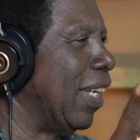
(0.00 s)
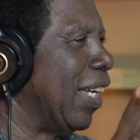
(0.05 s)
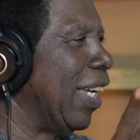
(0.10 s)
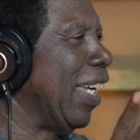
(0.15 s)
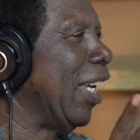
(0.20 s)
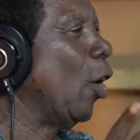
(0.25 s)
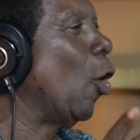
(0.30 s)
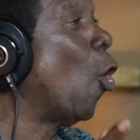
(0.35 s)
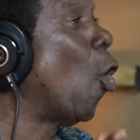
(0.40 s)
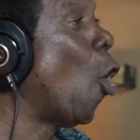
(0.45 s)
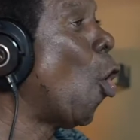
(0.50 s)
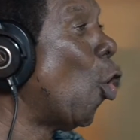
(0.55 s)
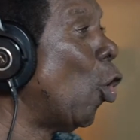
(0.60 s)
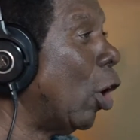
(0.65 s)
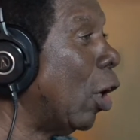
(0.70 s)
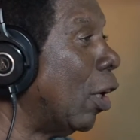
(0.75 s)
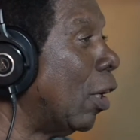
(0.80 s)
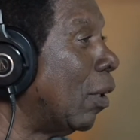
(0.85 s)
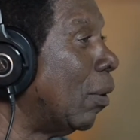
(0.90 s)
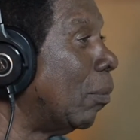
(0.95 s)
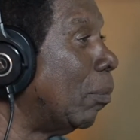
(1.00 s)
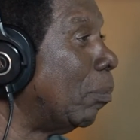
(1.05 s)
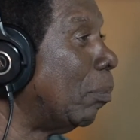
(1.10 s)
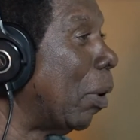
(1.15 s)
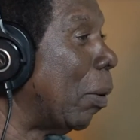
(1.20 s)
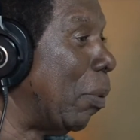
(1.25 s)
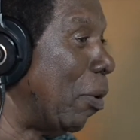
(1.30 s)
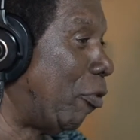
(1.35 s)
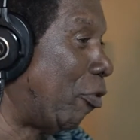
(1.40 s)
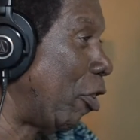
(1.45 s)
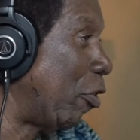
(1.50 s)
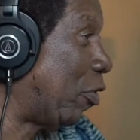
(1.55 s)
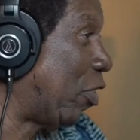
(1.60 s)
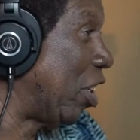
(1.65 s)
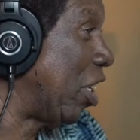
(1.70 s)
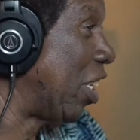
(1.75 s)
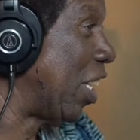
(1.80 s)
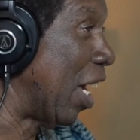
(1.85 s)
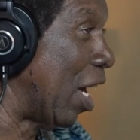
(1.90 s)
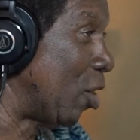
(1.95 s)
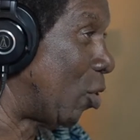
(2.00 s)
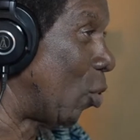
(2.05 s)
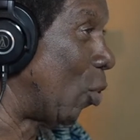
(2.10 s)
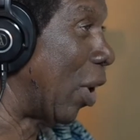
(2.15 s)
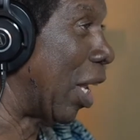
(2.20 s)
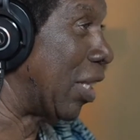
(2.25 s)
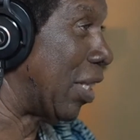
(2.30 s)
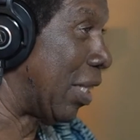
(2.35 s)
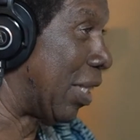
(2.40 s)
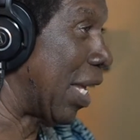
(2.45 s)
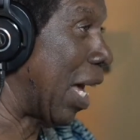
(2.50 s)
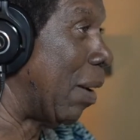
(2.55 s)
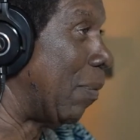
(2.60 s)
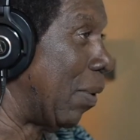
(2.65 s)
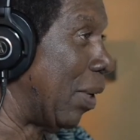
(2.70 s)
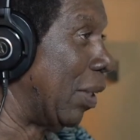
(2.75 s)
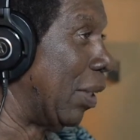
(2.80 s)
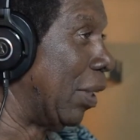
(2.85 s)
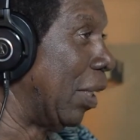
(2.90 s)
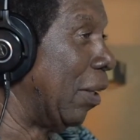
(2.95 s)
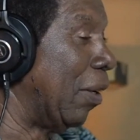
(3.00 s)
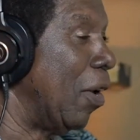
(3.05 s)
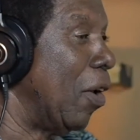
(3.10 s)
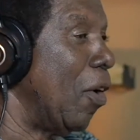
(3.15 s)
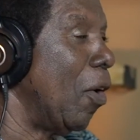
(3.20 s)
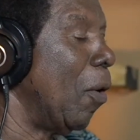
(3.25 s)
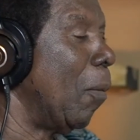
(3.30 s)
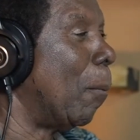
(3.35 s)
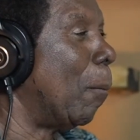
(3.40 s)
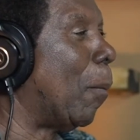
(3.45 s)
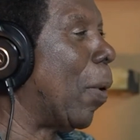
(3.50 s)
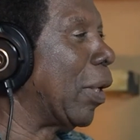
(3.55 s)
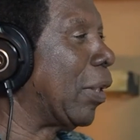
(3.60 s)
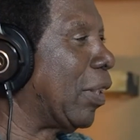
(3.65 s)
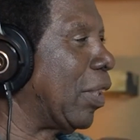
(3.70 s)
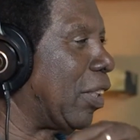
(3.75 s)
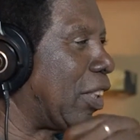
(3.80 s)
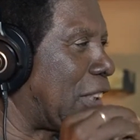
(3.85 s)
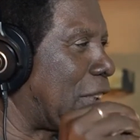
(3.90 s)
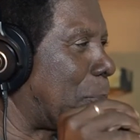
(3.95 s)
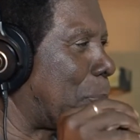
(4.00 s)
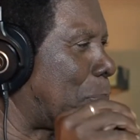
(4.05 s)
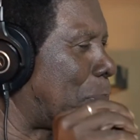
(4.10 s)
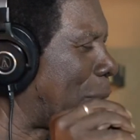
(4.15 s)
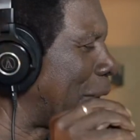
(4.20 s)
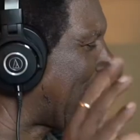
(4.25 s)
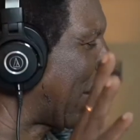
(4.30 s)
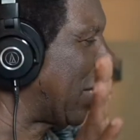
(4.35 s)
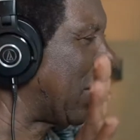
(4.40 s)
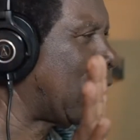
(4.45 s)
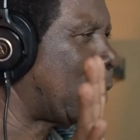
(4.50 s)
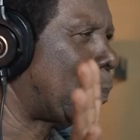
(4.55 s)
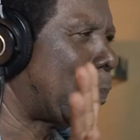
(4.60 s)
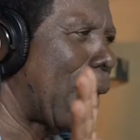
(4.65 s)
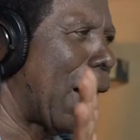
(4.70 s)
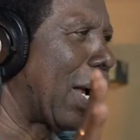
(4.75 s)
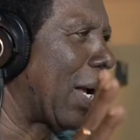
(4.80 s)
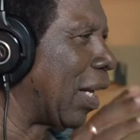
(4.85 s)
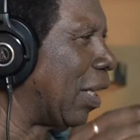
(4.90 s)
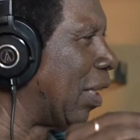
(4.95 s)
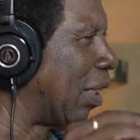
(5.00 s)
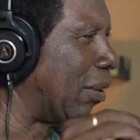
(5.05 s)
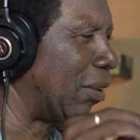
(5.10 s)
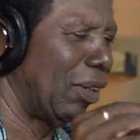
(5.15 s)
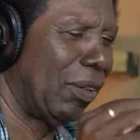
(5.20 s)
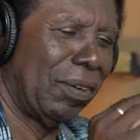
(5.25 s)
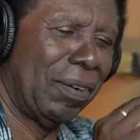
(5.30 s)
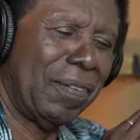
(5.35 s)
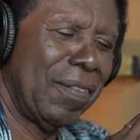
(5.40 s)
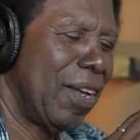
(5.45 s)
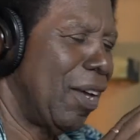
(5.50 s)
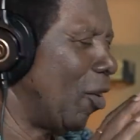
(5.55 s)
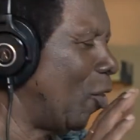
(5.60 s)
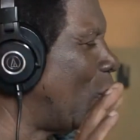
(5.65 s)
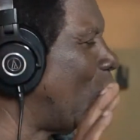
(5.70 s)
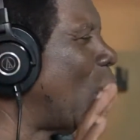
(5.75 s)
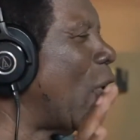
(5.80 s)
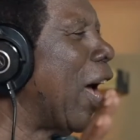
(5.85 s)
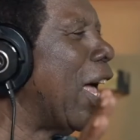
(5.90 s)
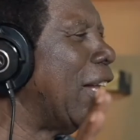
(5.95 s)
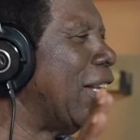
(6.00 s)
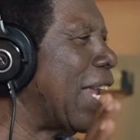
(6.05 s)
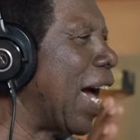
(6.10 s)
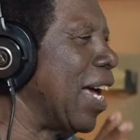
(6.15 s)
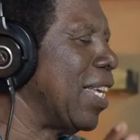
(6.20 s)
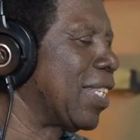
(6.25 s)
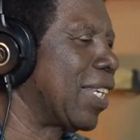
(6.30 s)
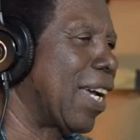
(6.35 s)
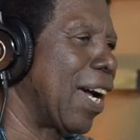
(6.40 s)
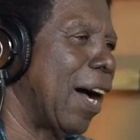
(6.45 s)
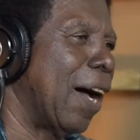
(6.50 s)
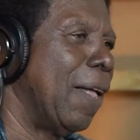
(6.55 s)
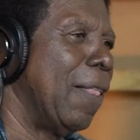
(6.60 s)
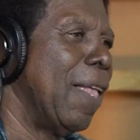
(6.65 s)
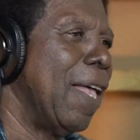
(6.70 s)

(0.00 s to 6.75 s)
he old, maybe 15 years old at the time, but it's pick and spunk and real nice car.